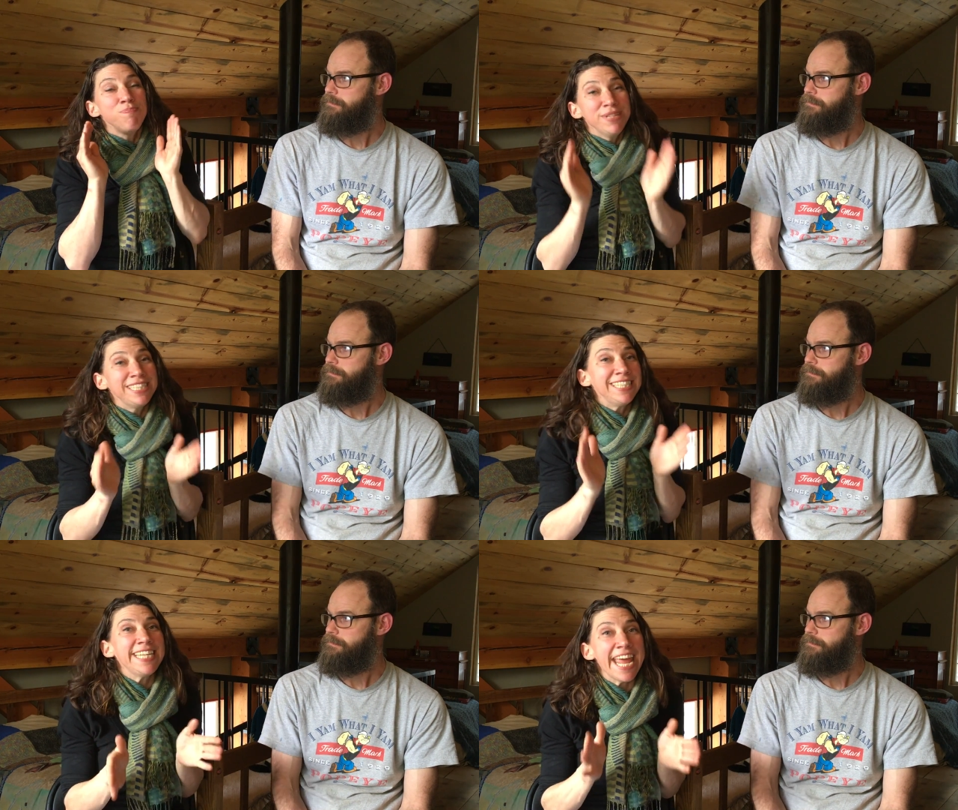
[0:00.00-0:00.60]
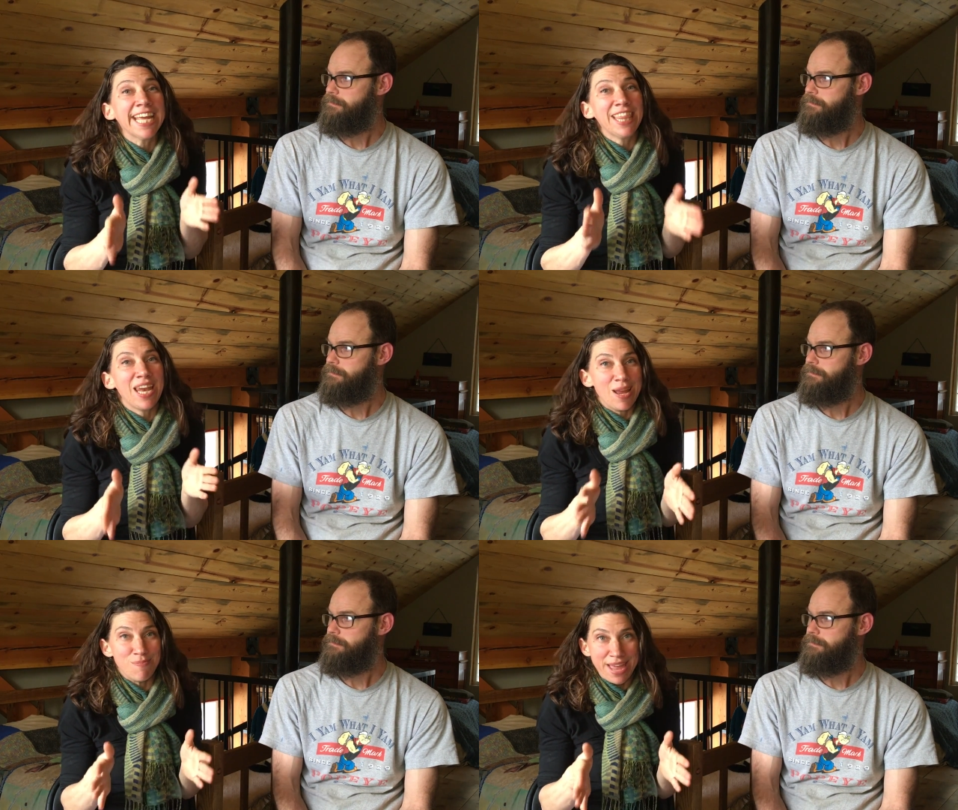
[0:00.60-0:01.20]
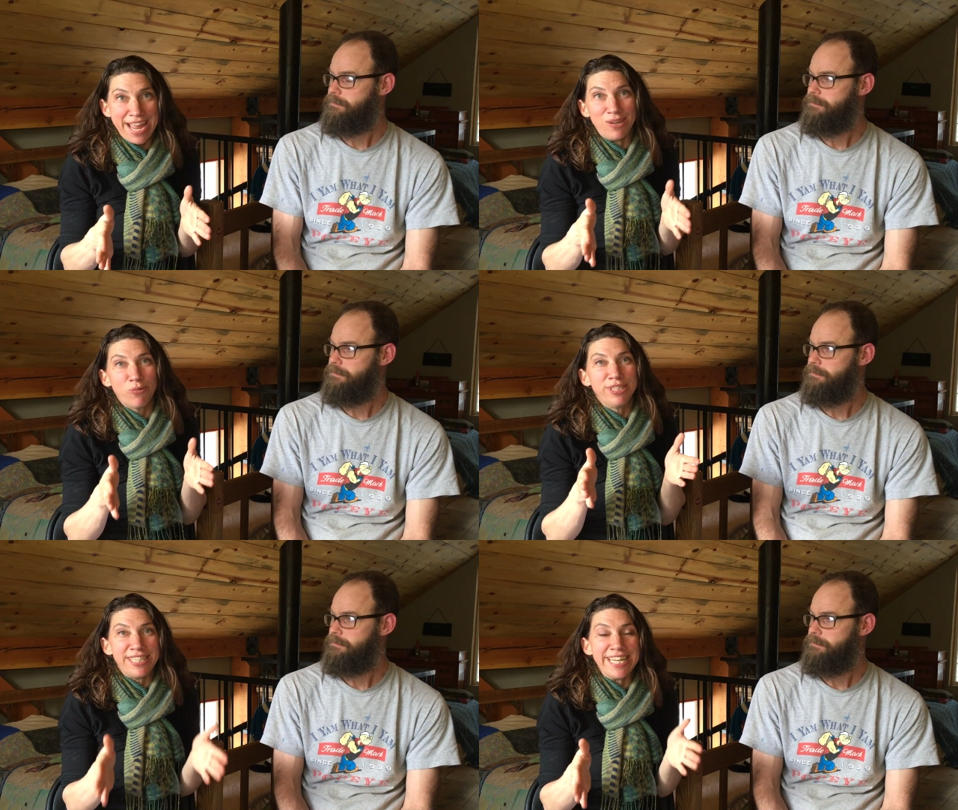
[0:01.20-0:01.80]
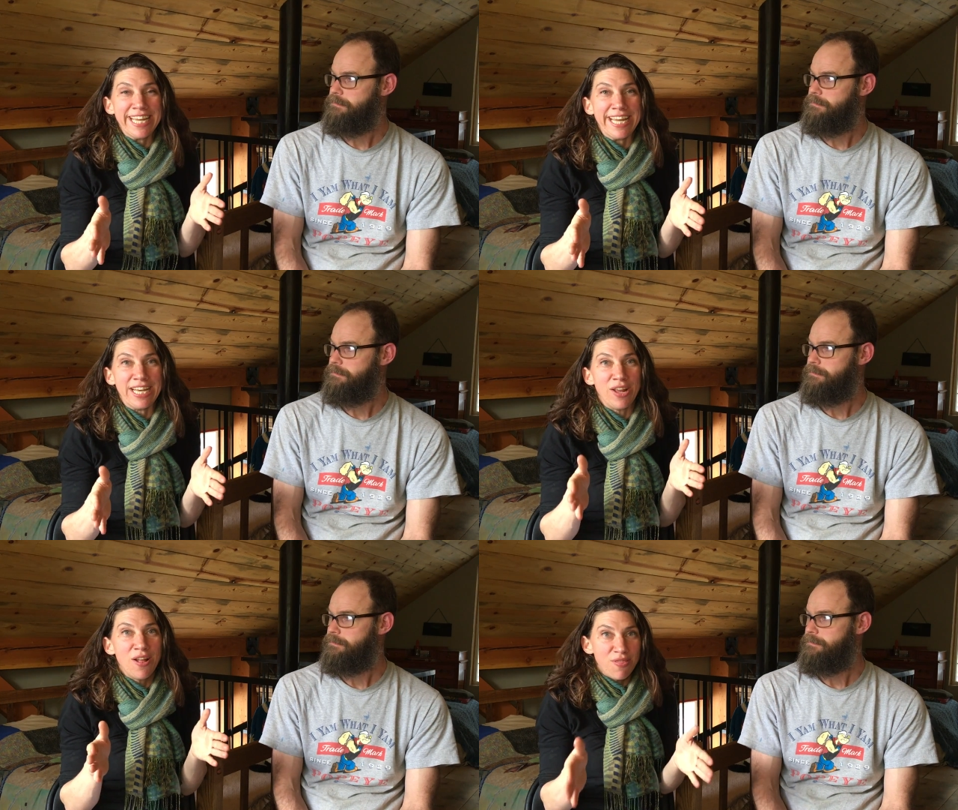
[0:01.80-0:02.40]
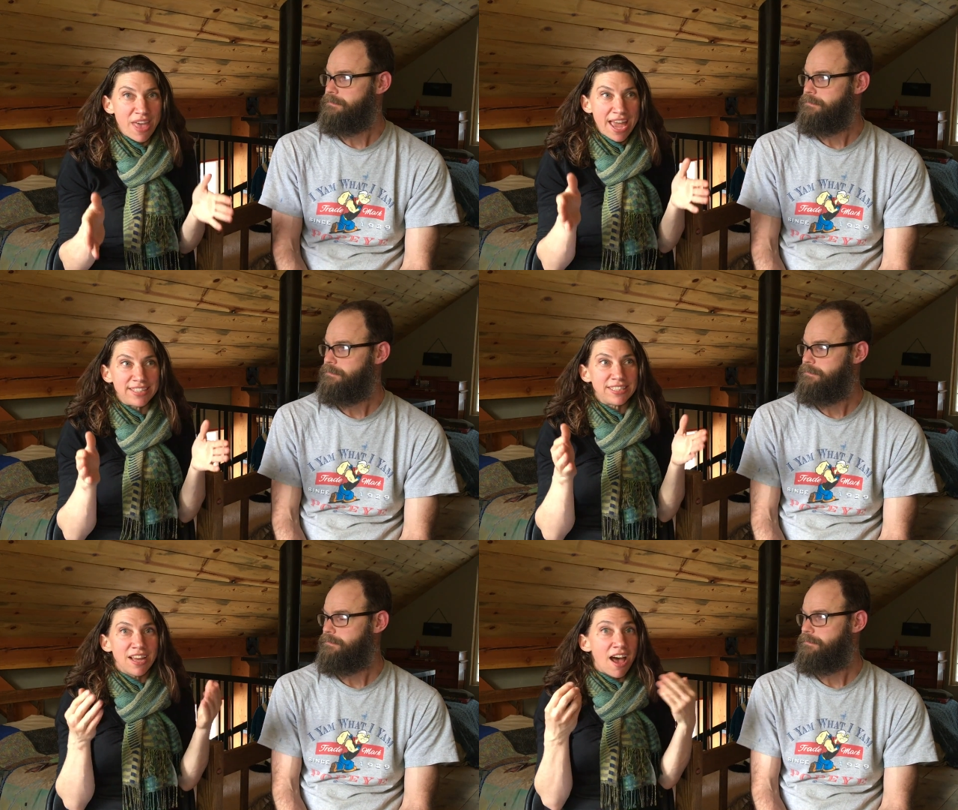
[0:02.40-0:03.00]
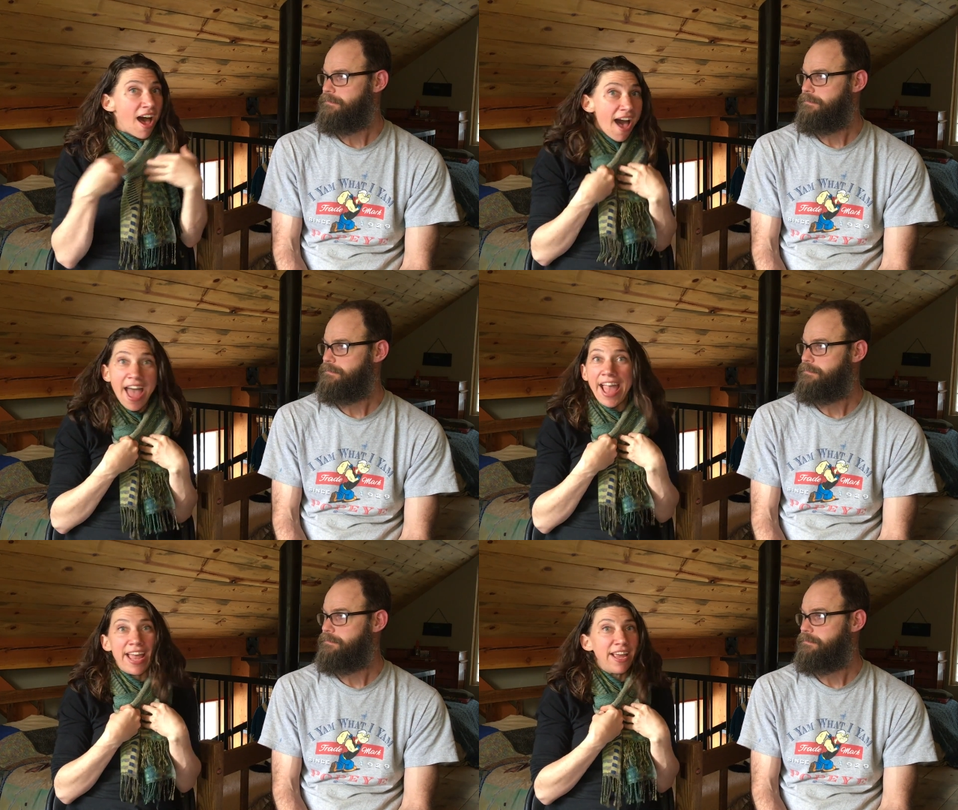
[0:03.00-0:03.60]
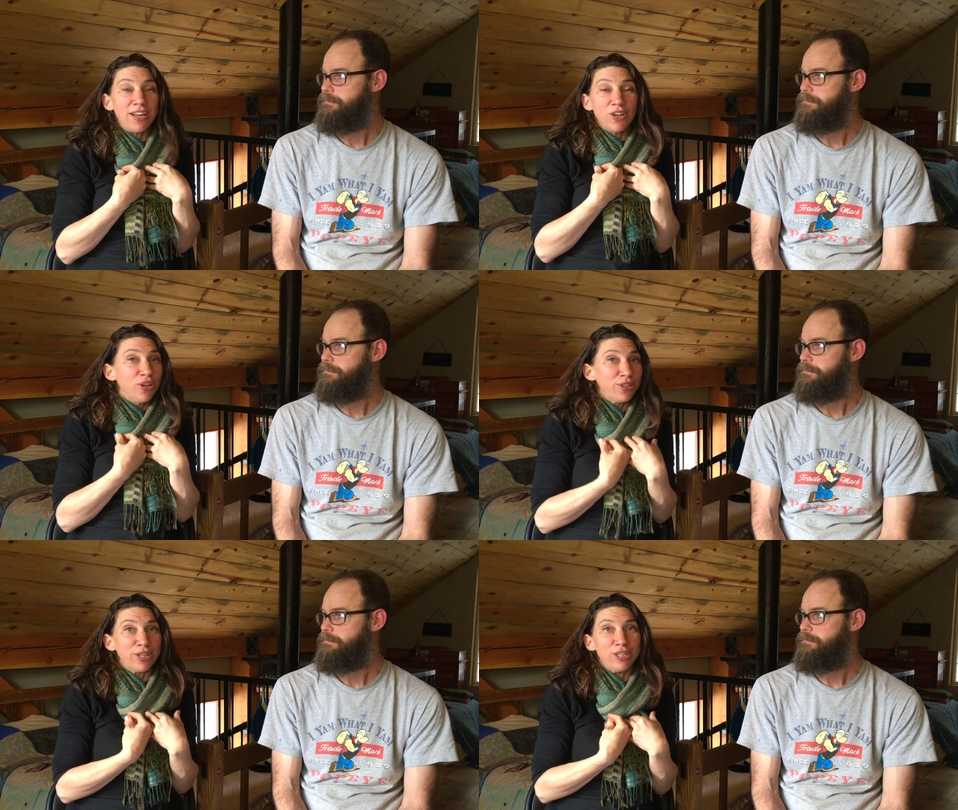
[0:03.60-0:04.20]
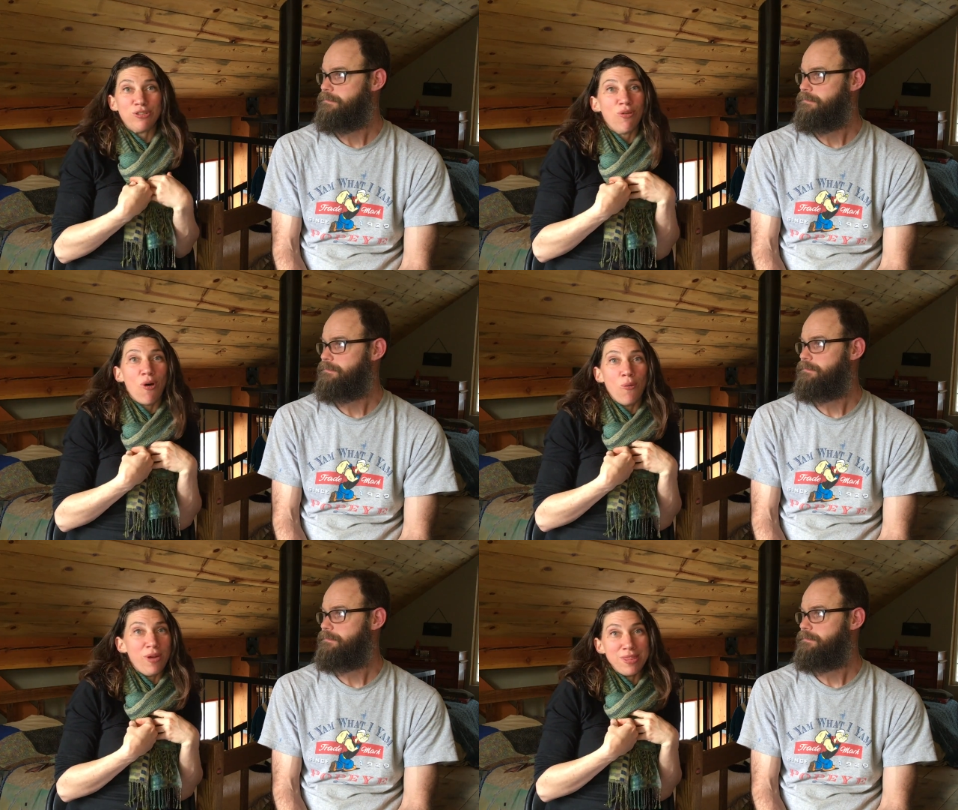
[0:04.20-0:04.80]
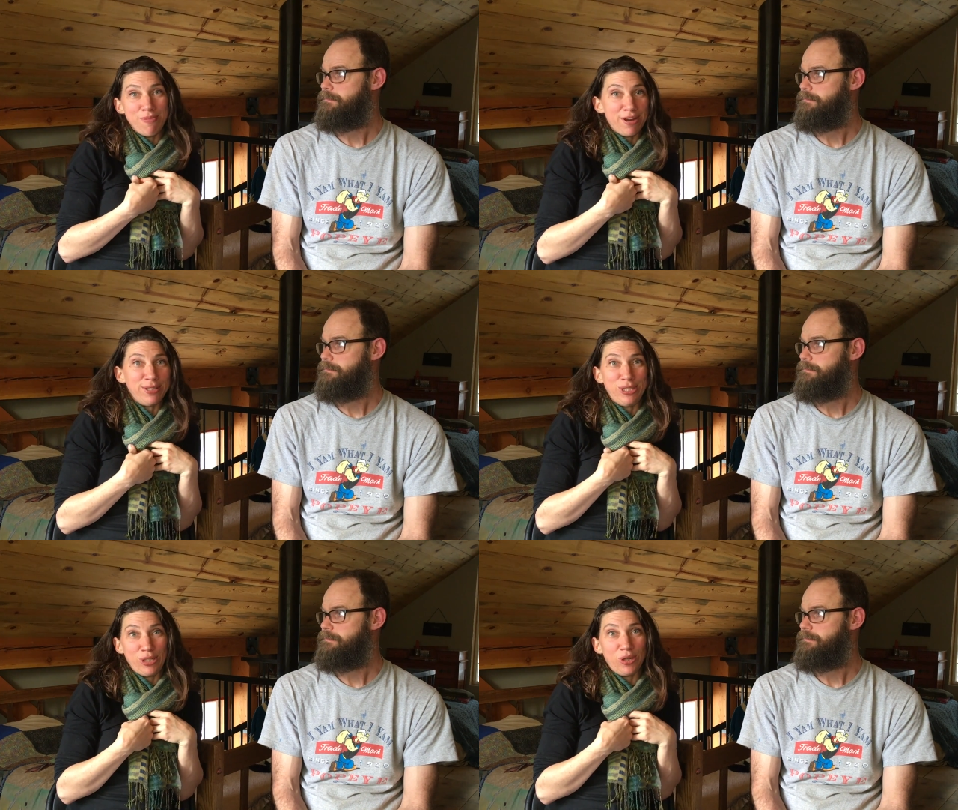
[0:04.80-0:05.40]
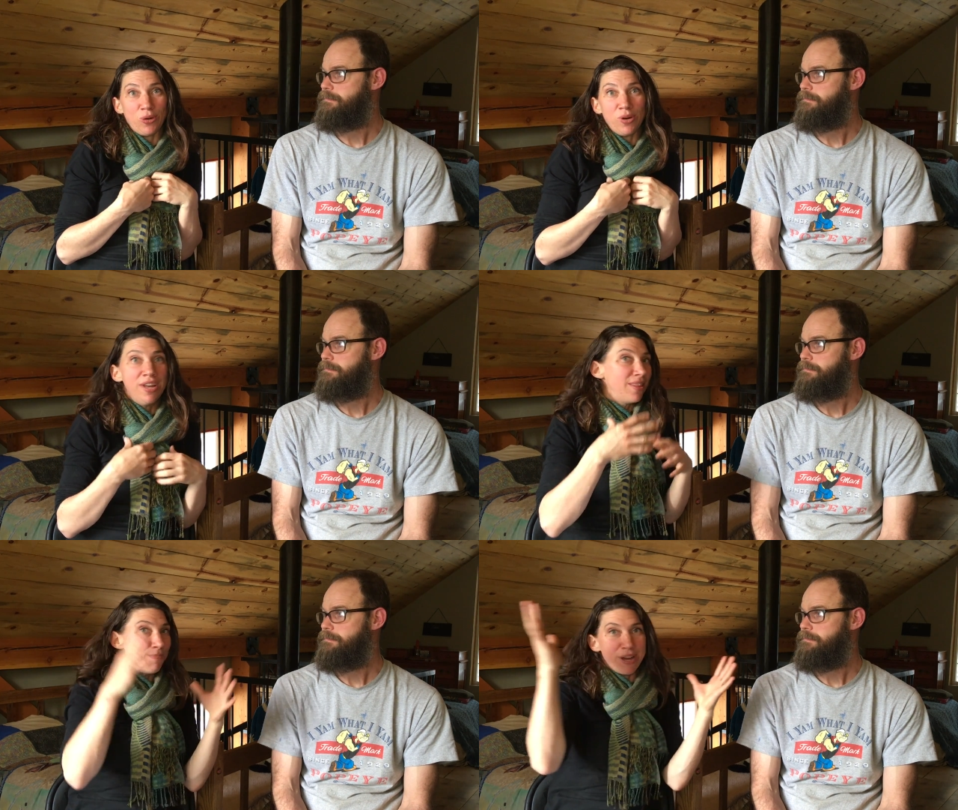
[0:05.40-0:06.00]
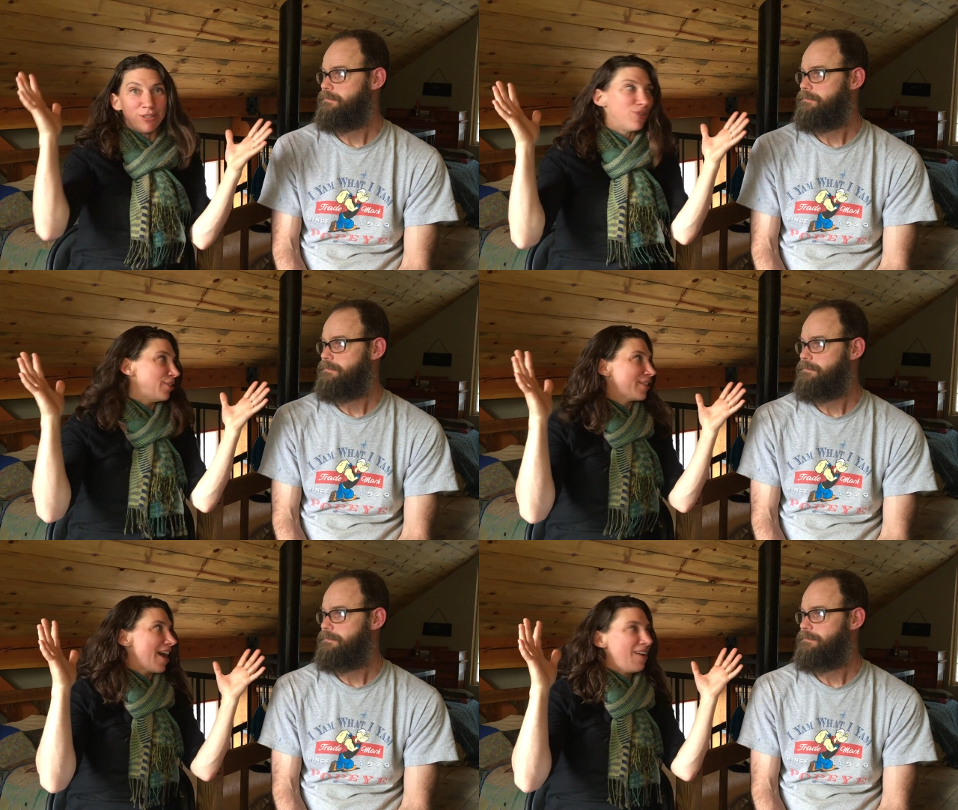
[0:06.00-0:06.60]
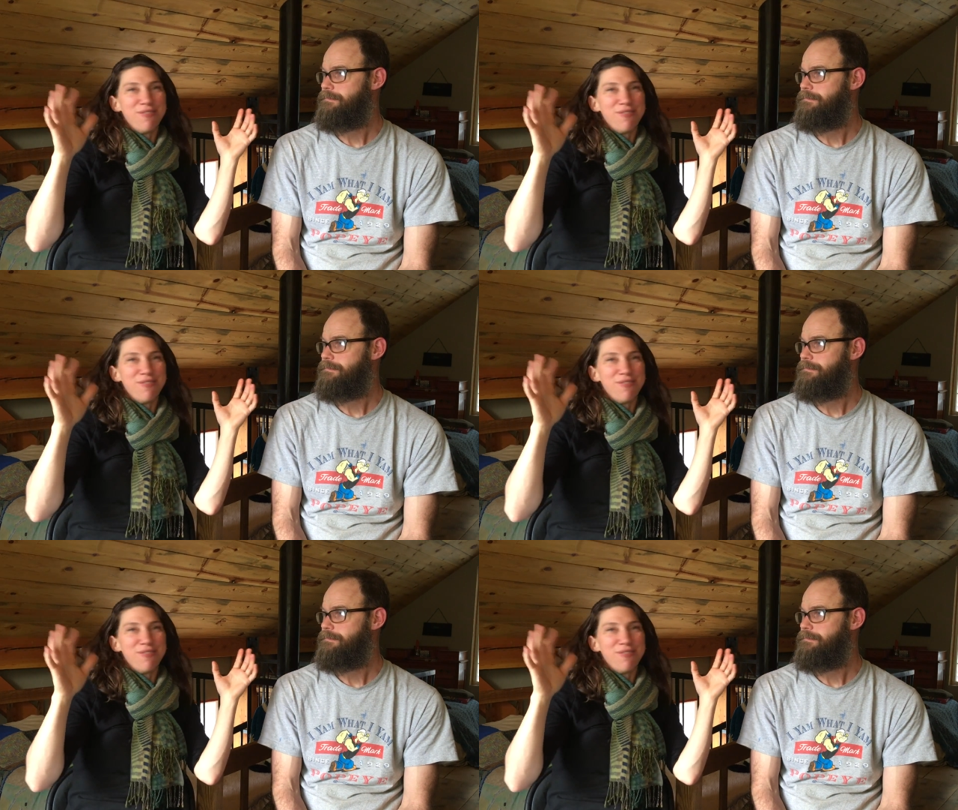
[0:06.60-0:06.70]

Speaker 1: mistake that I made was thinking that I couldn't control what the bears do. The bears are just kind